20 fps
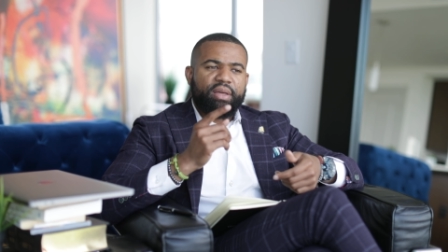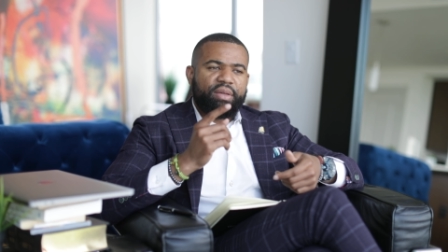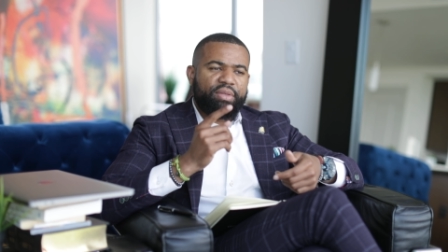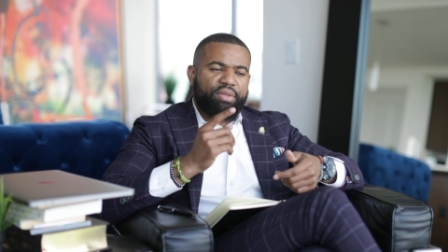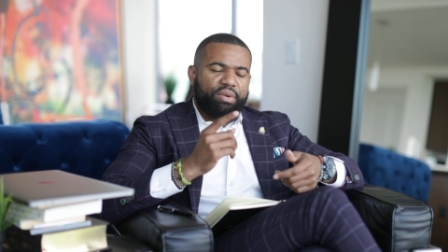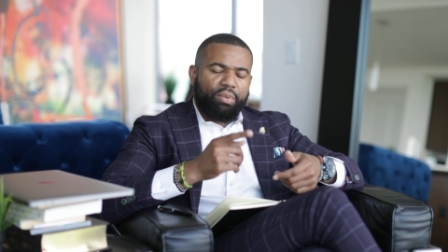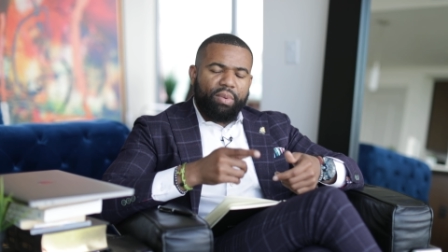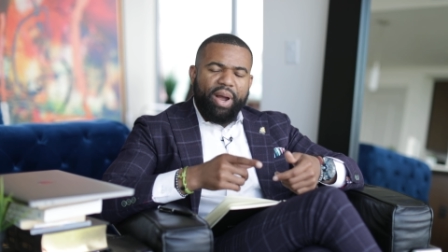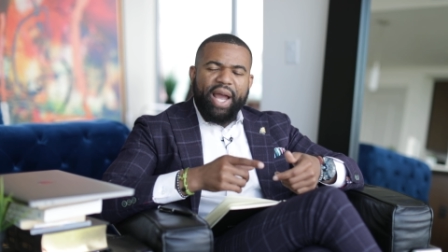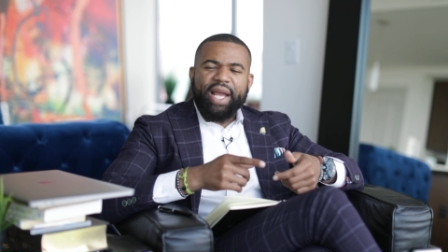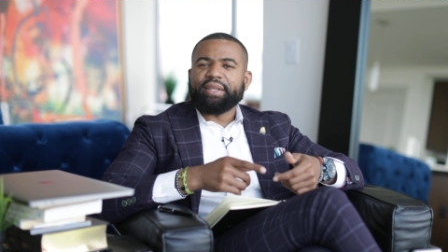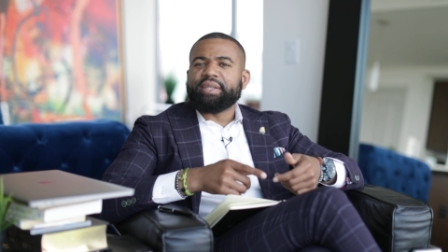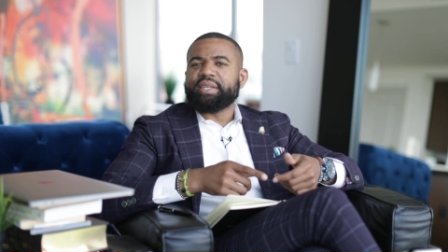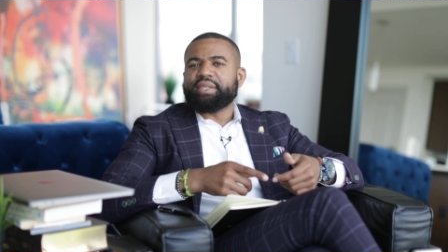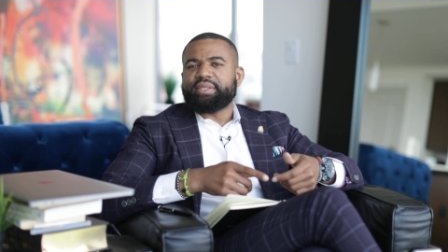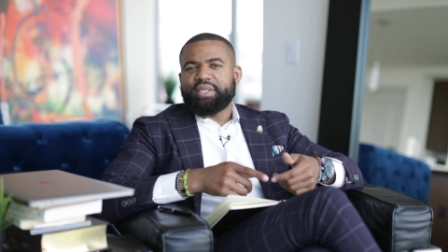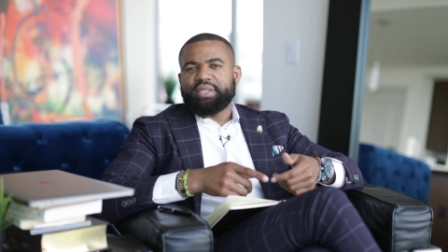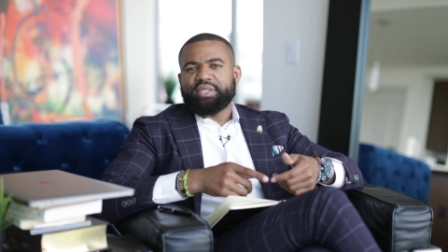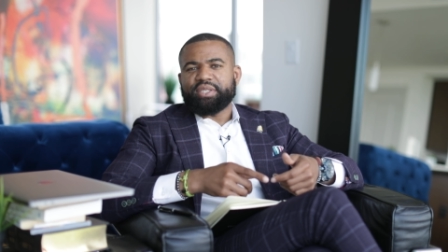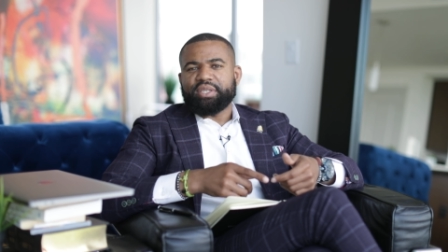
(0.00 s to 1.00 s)
the right
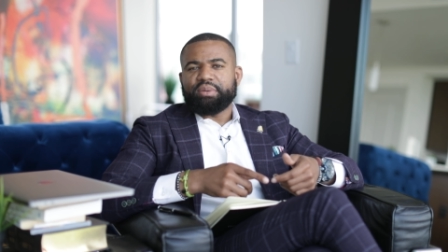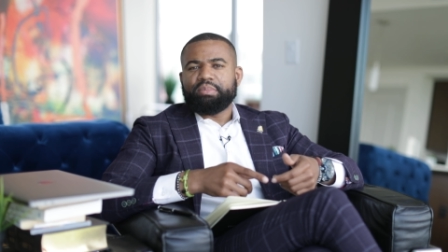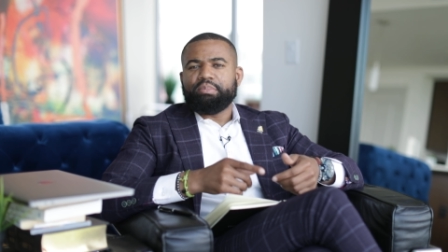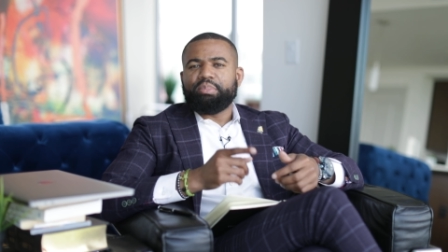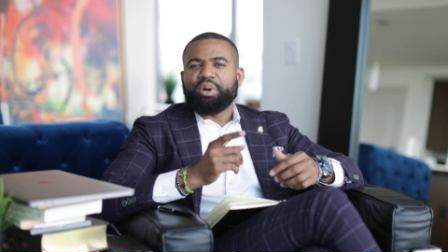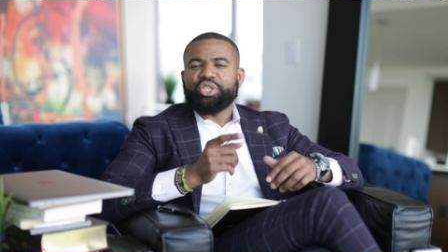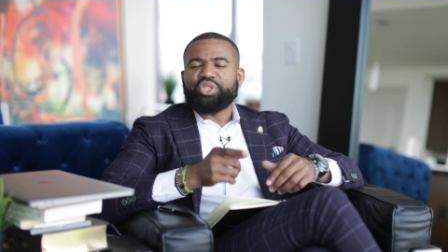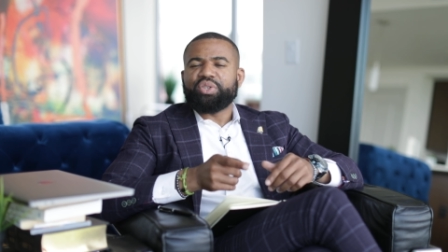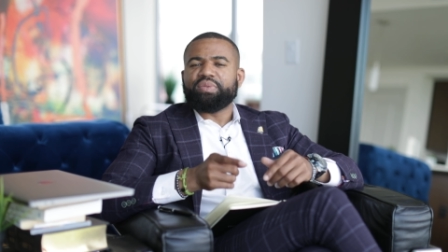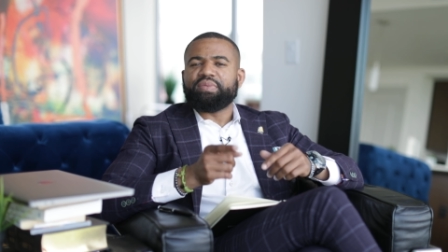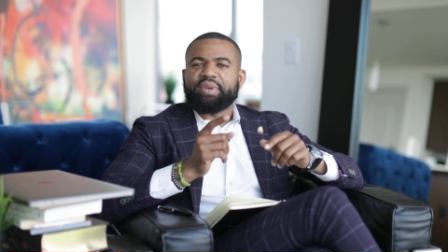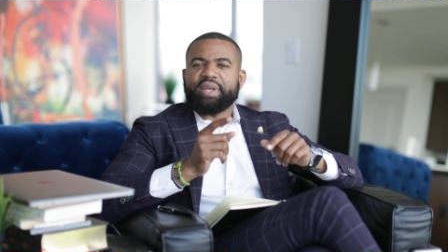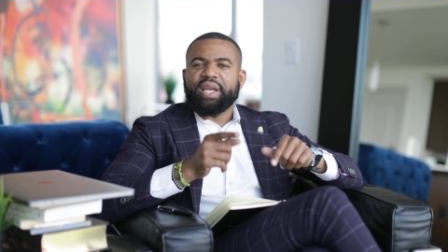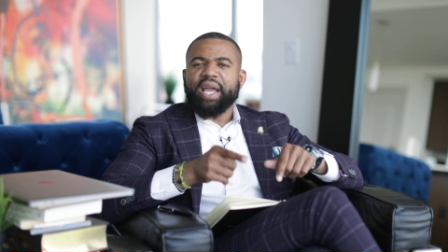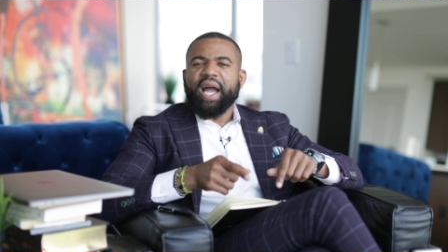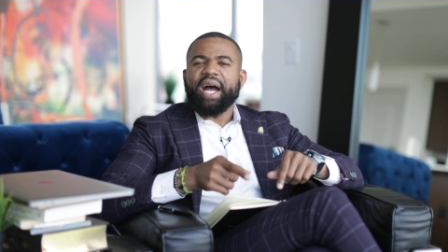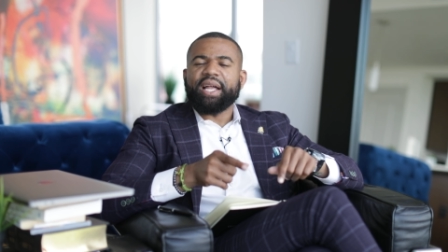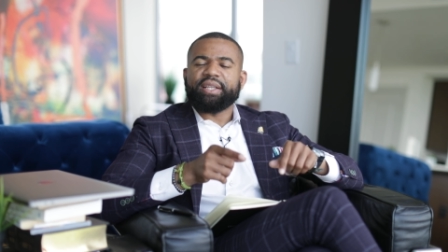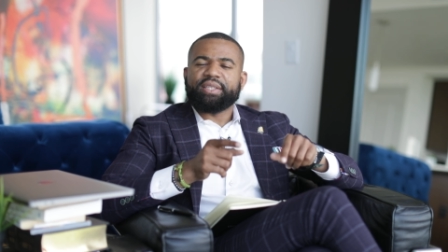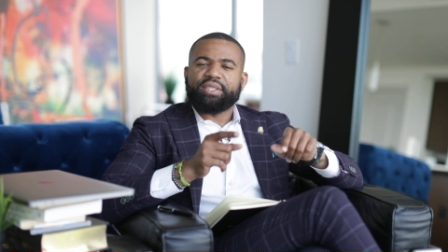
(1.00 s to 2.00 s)
decision, but you've
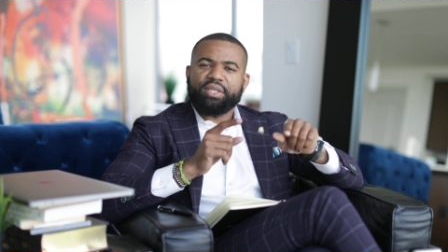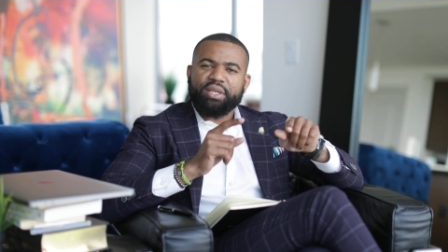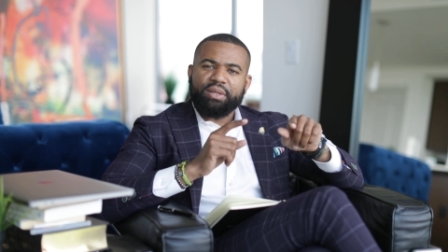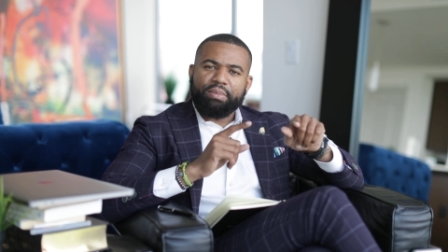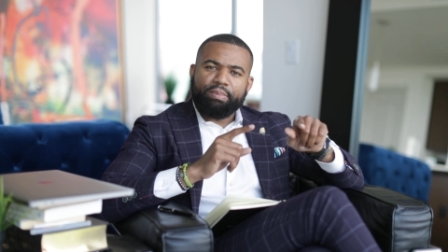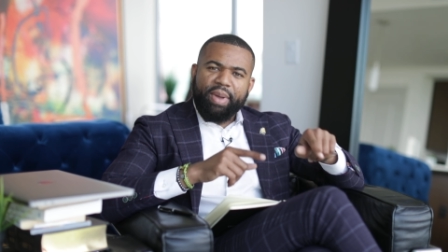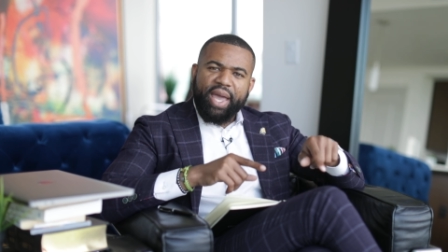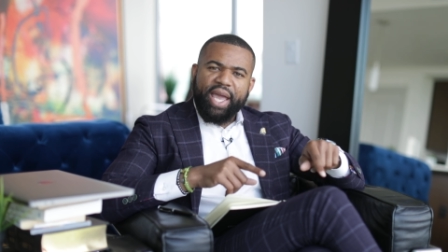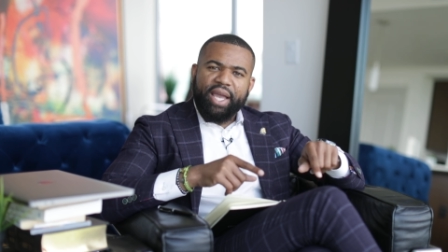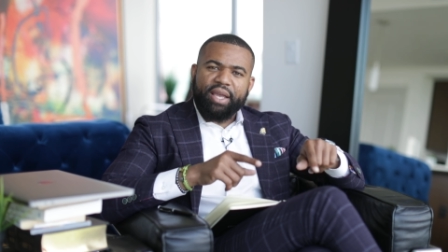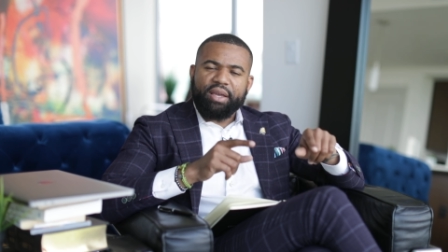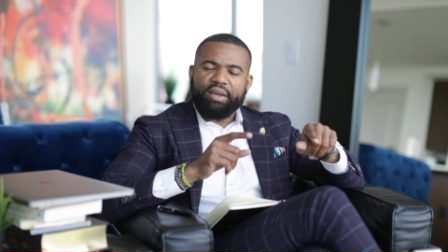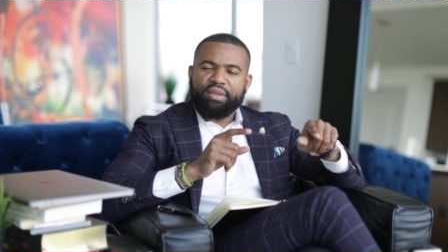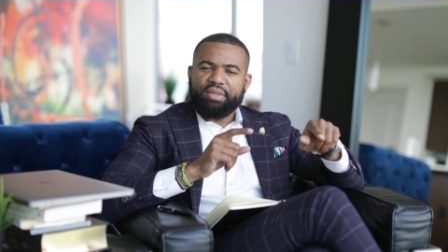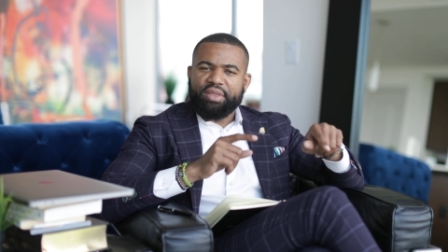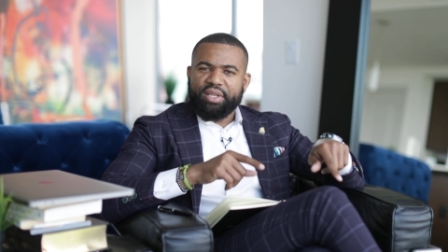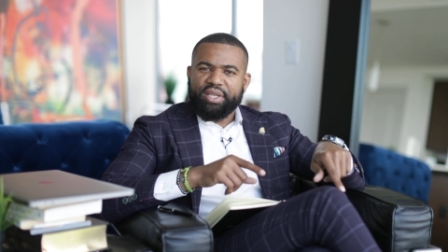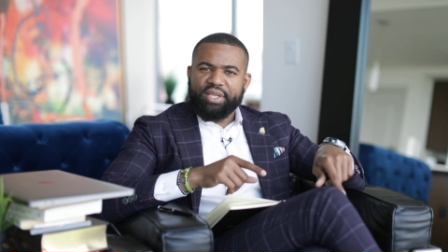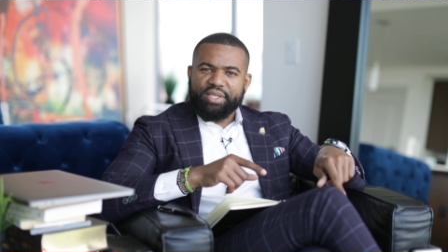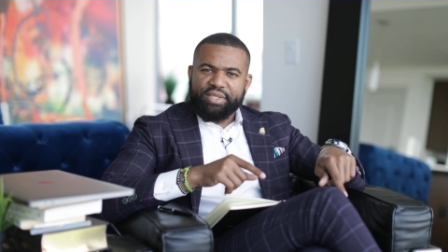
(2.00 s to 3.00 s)
got to make
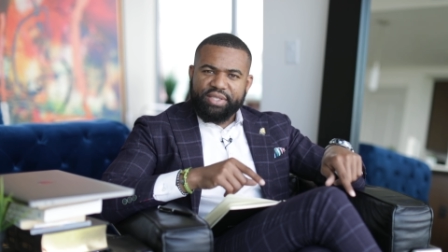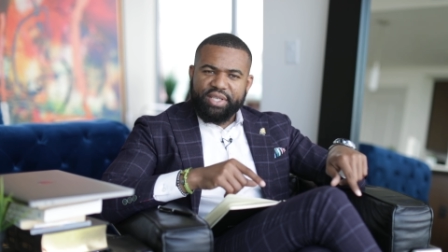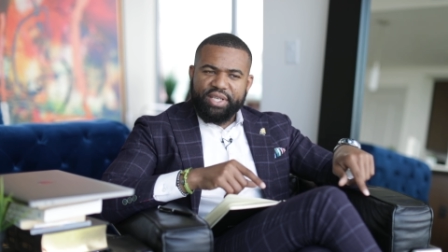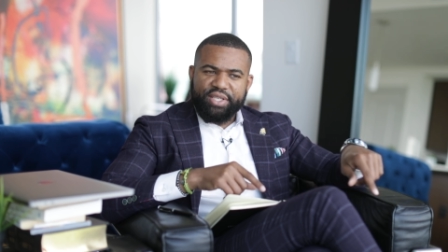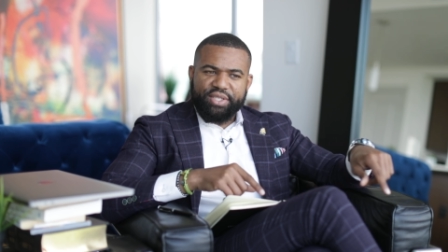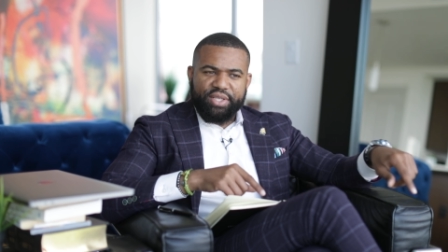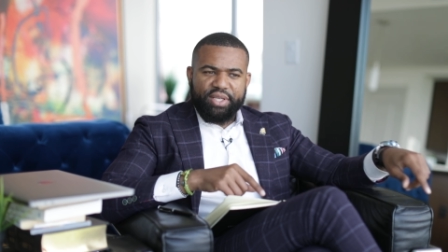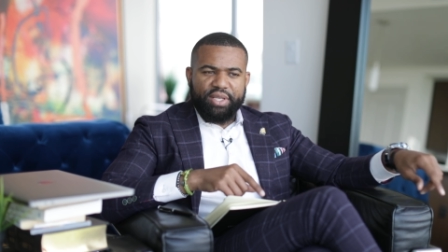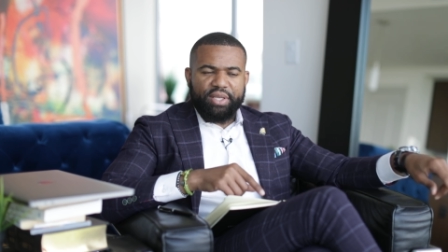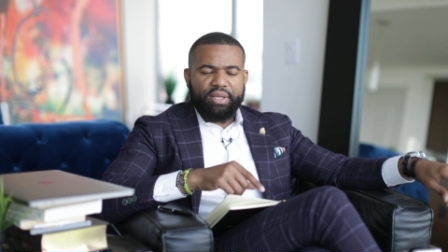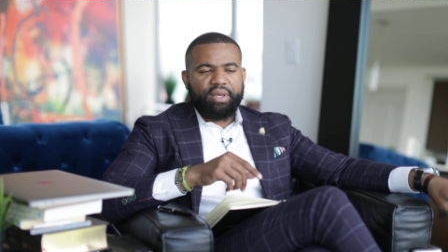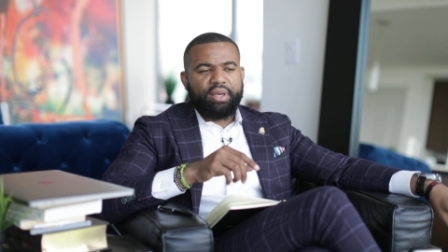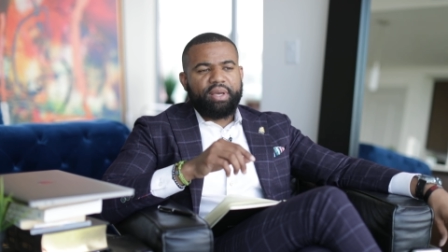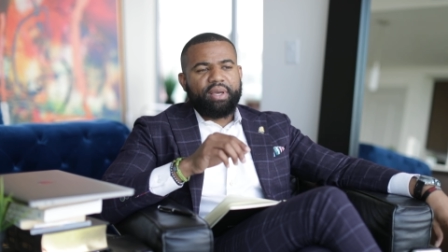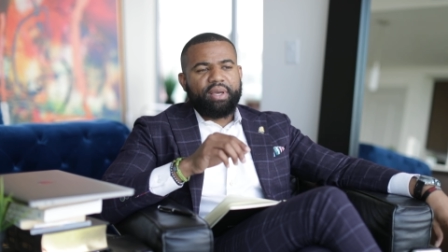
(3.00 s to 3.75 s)
the decision.